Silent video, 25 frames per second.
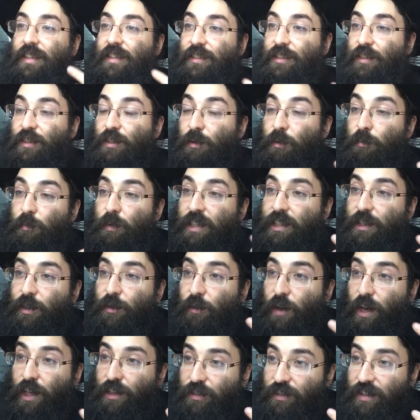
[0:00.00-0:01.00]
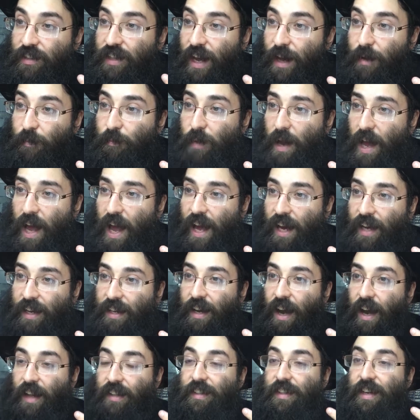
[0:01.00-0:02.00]
So you bring the question now back
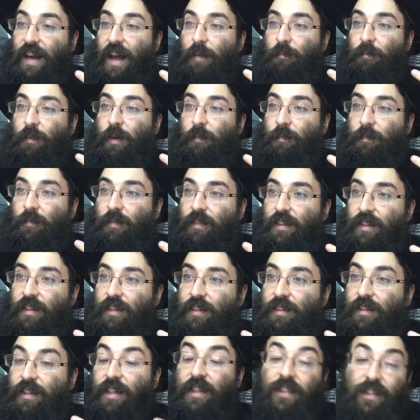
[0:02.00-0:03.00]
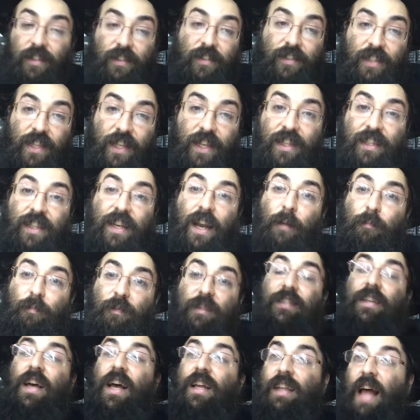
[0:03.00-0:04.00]
on the Rambam. In this Sikha, the Rebbe
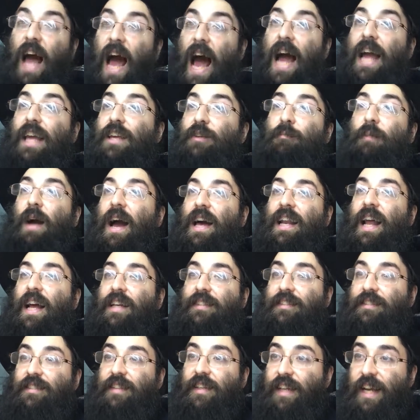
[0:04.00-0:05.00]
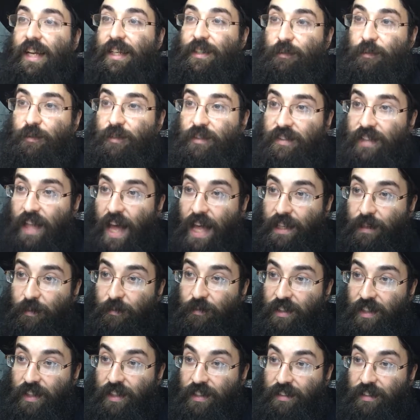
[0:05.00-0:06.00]
said, you might ask the Sanhedrin will stand up
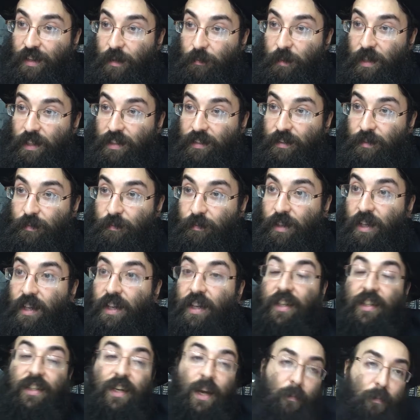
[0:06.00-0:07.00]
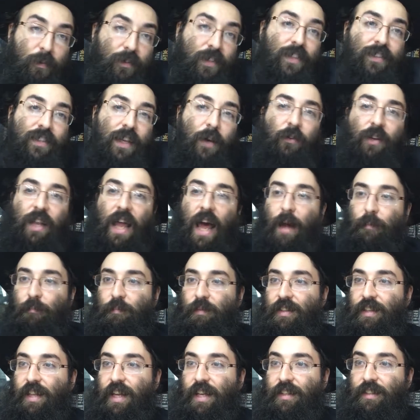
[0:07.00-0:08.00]
at Chias HaMesim. The Rebbe says that will
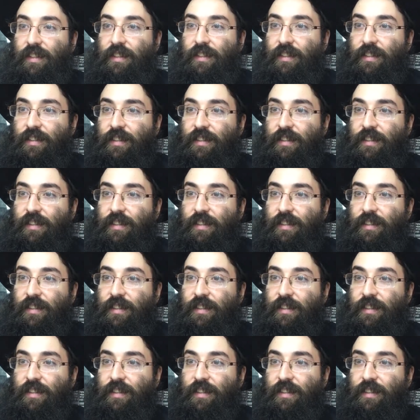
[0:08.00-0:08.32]
happen later.